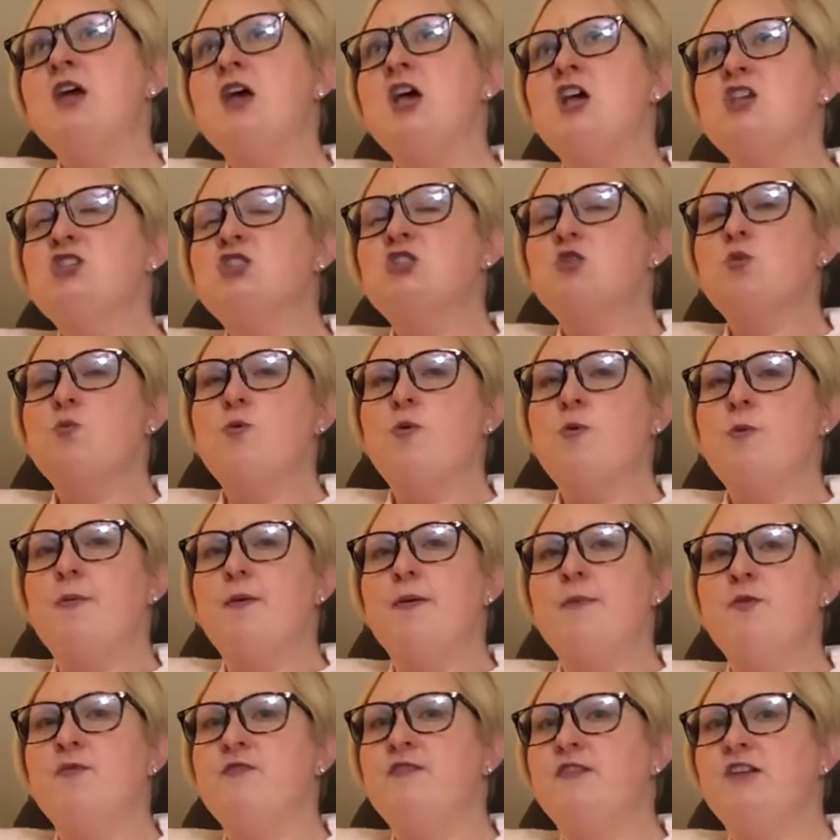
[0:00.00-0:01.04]
So we'll
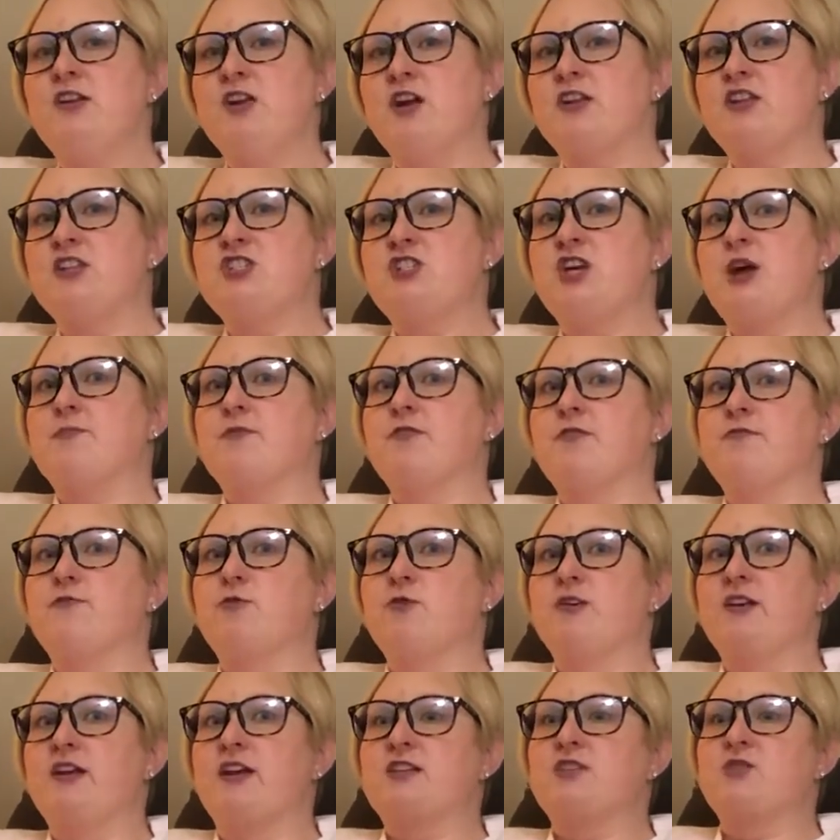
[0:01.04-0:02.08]
be moving on to chapter
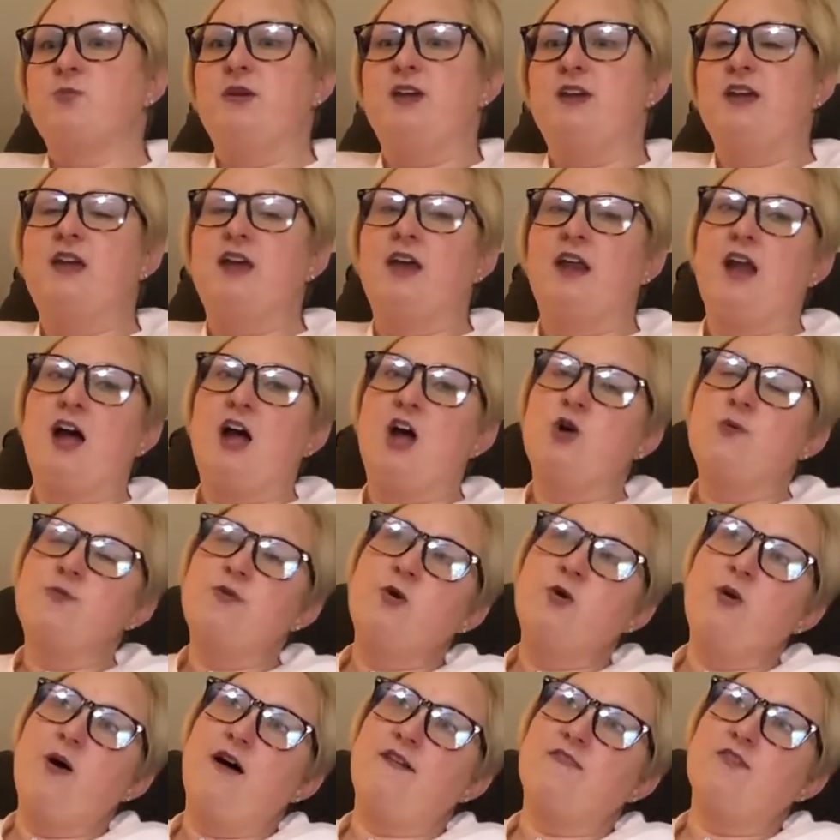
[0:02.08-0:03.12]
4 next week, and I hope
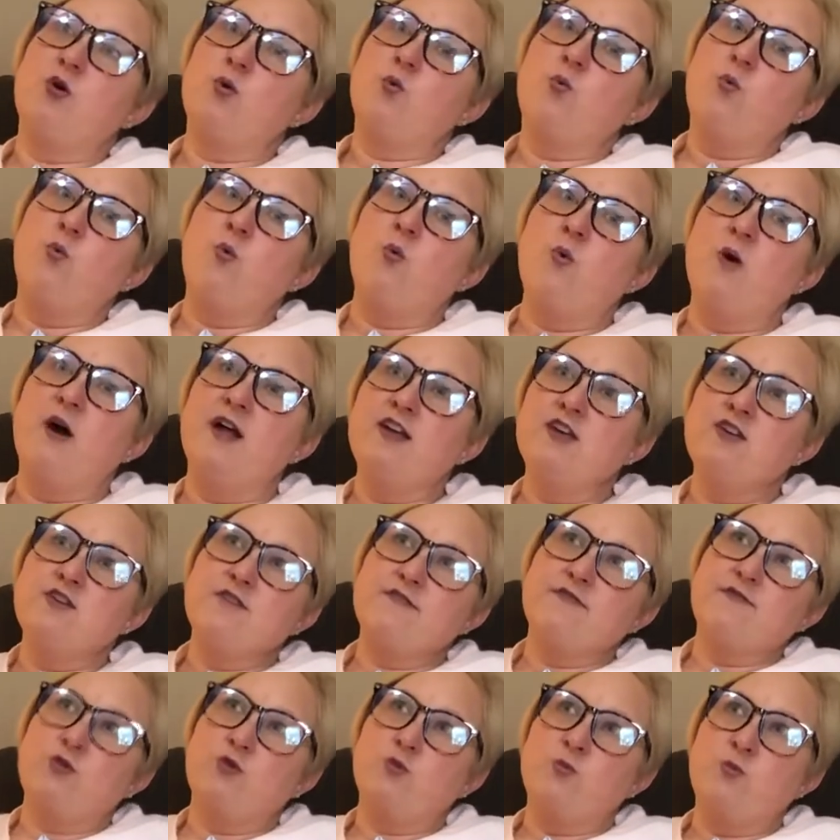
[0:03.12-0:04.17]
you have a
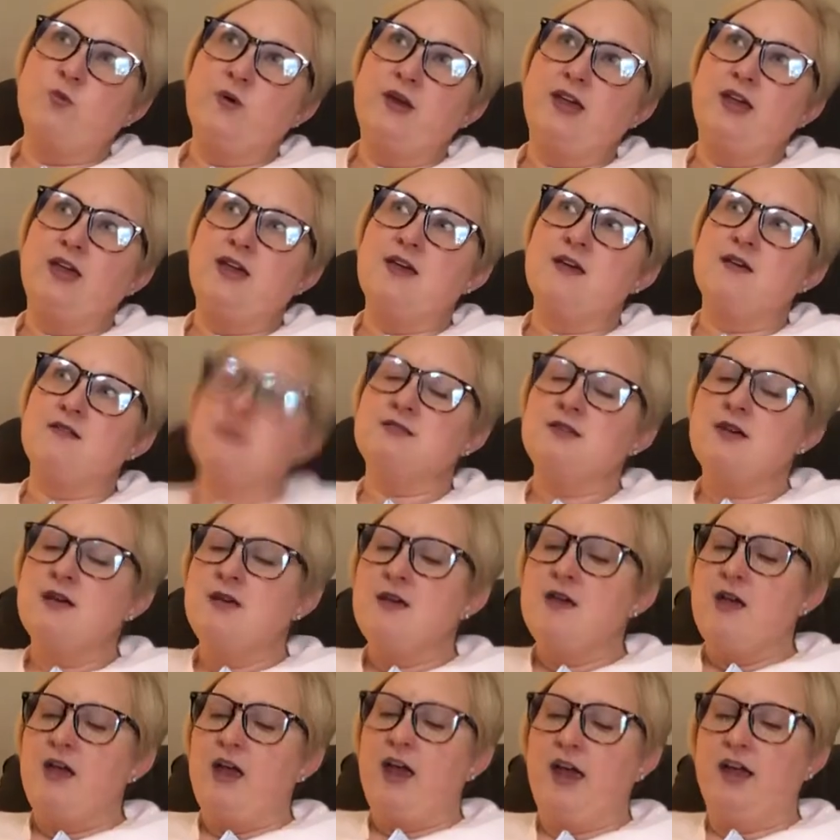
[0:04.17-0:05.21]
wonderful weekend
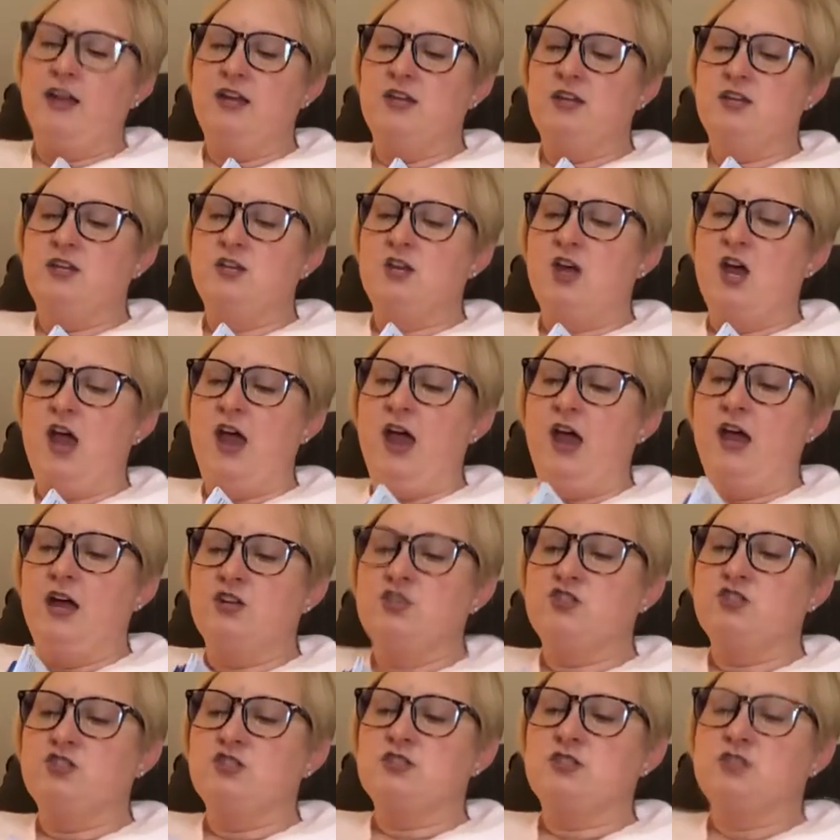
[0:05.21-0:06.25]
and
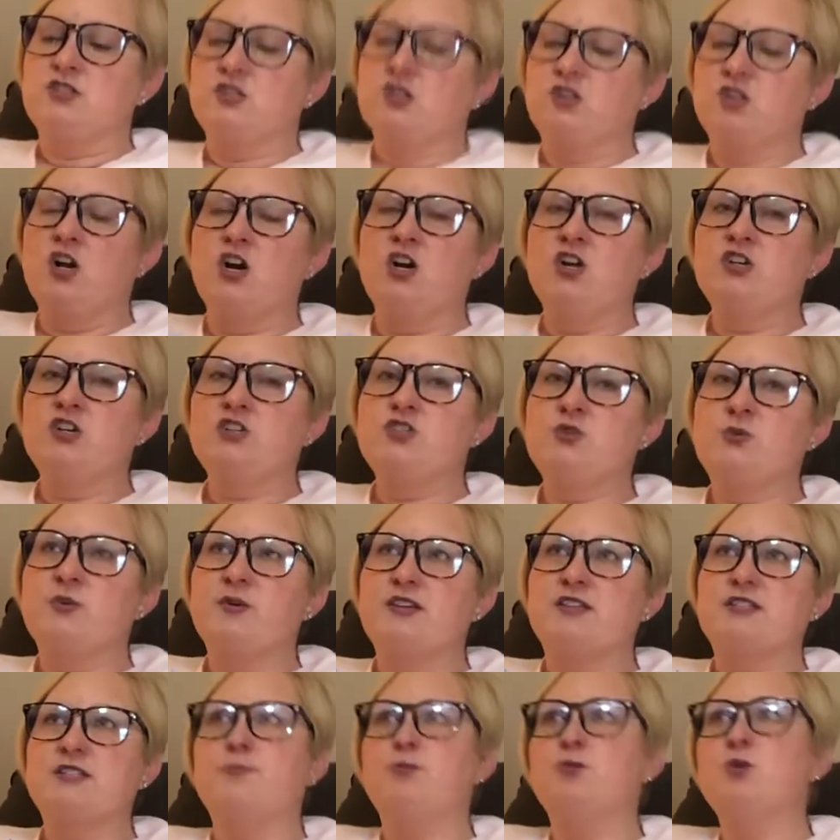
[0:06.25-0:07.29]
just learn to
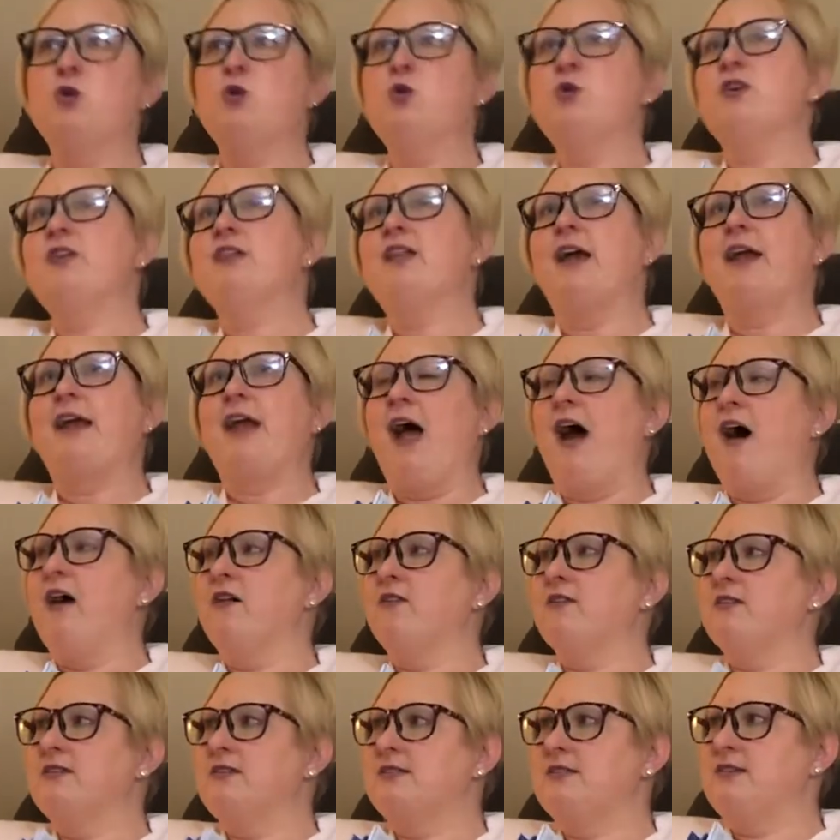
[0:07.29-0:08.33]
explore like
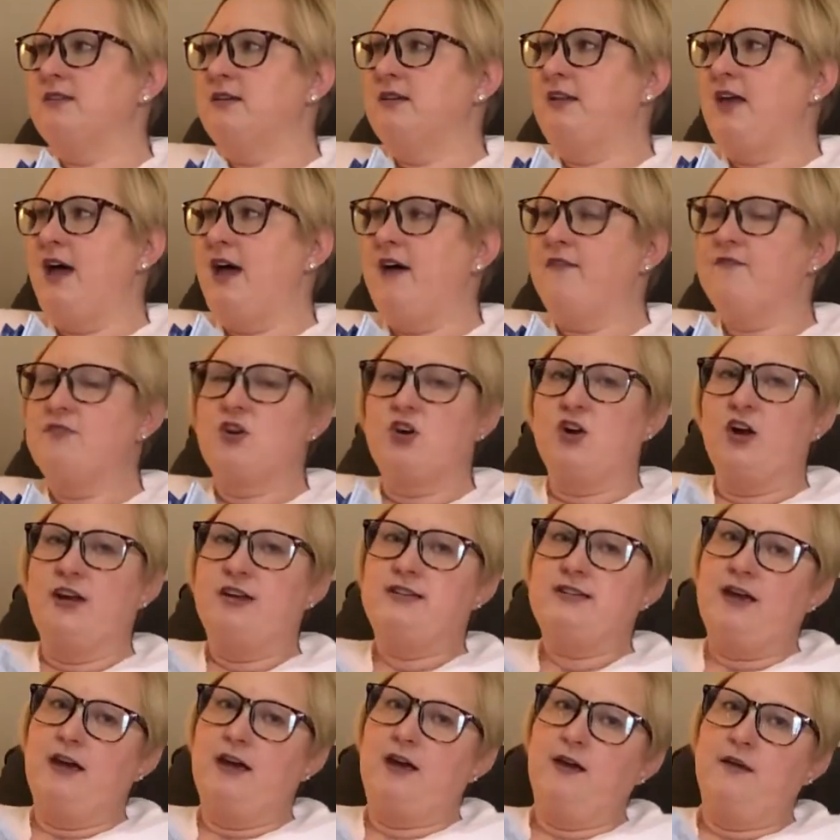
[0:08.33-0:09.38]
Alice did. Have a great
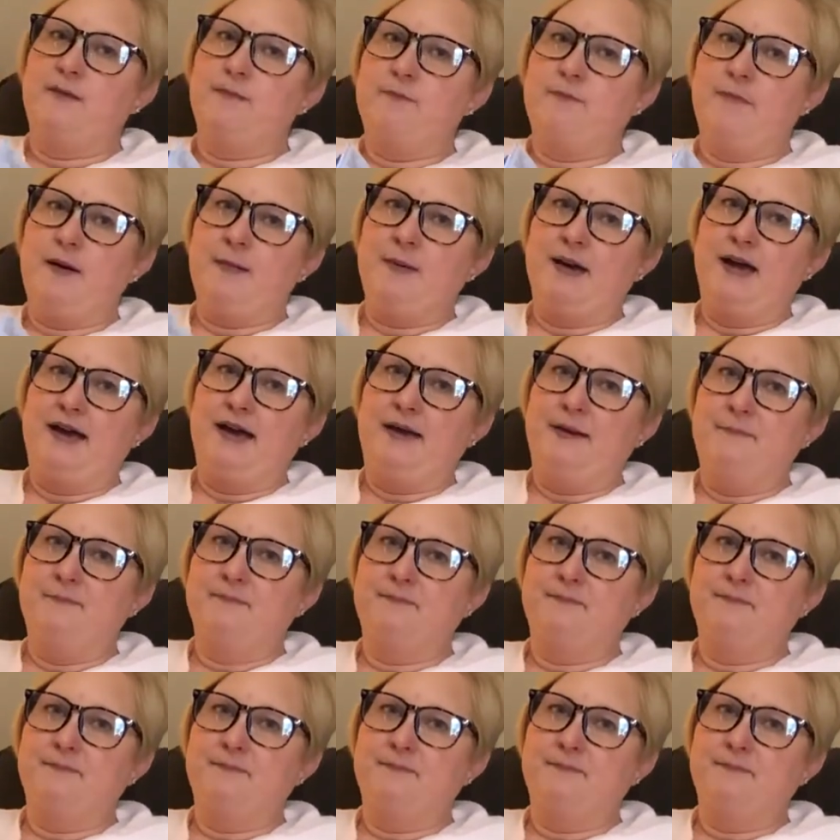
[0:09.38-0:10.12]
day. Bye-bye.